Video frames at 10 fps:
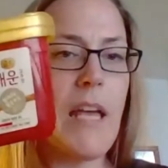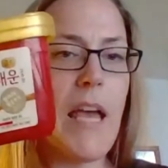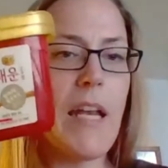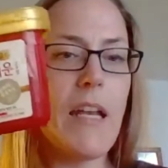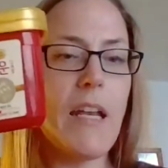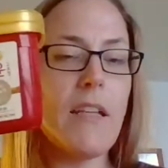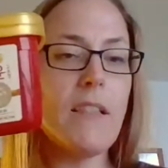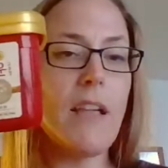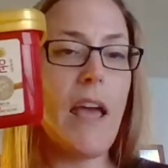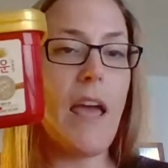and it
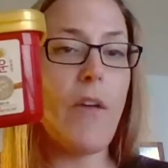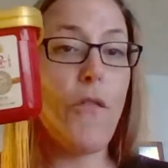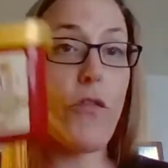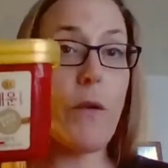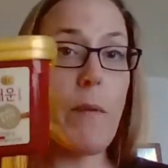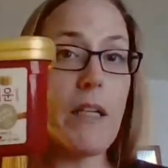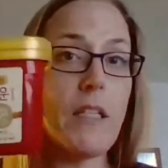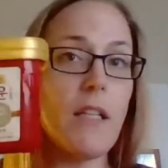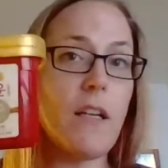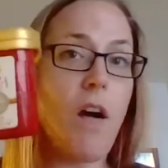is a
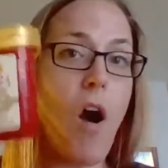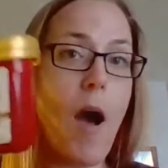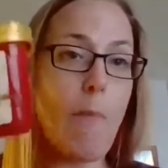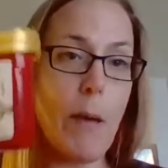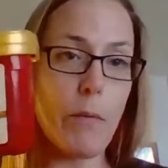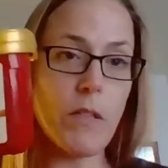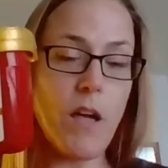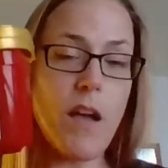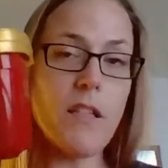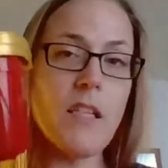fermented hot pepper
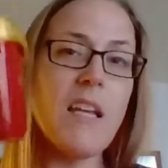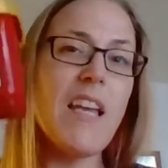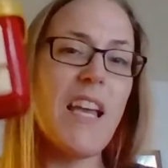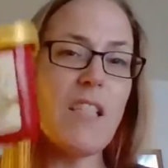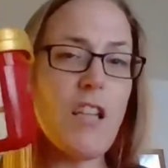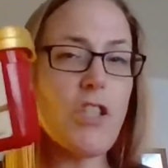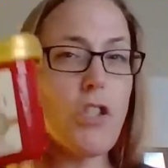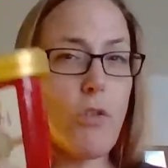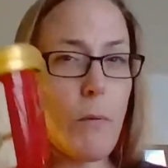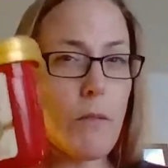sauce. It's not
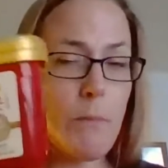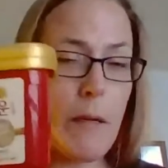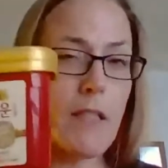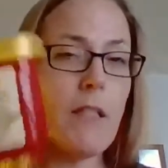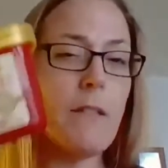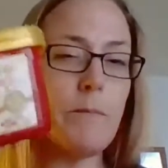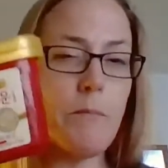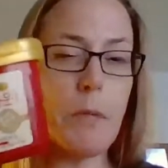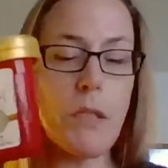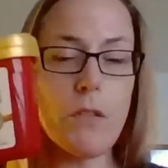super spicy,
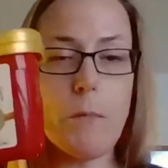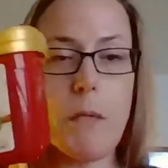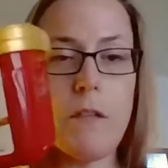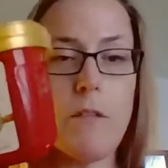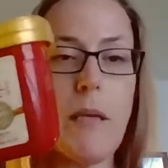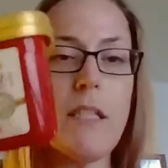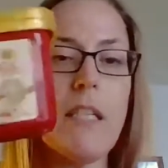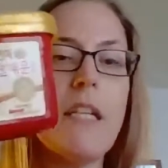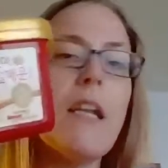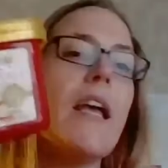but there's a bit of spice
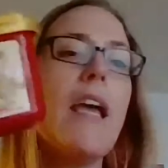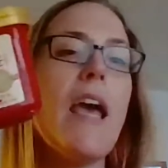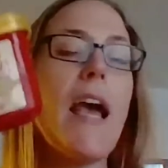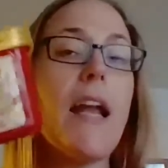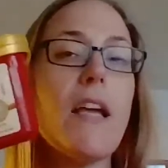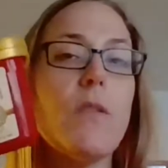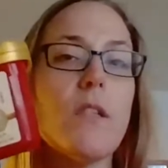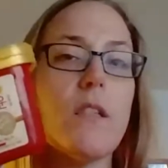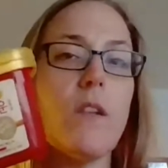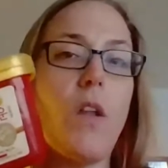in it. And I use
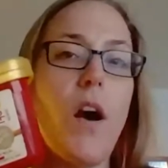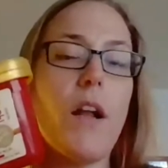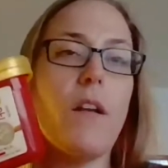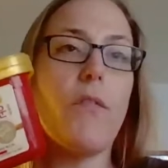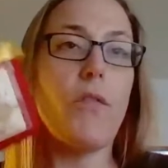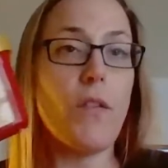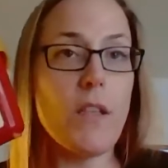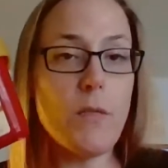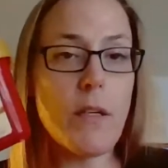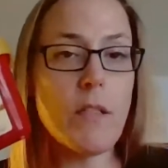this a lot for
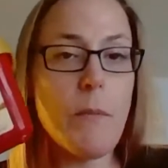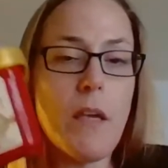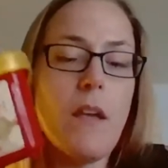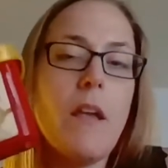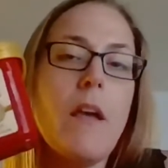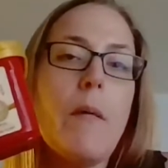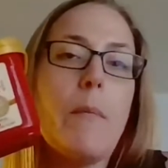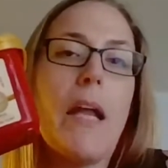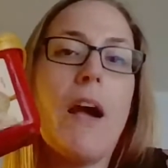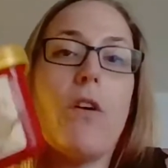this recipe,
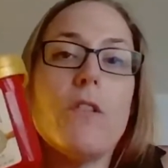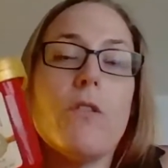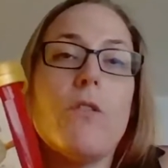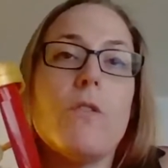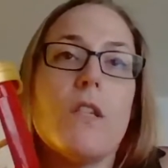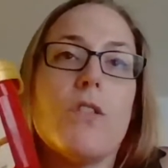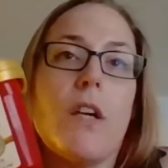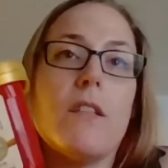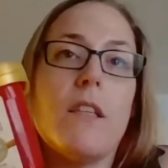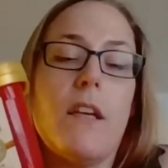but I also use it
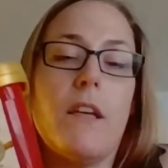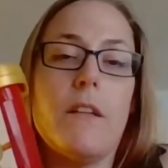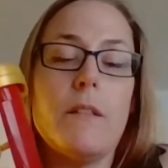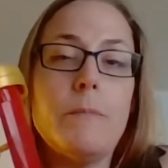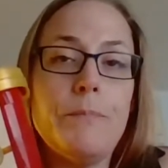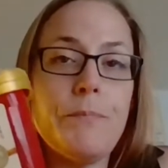just in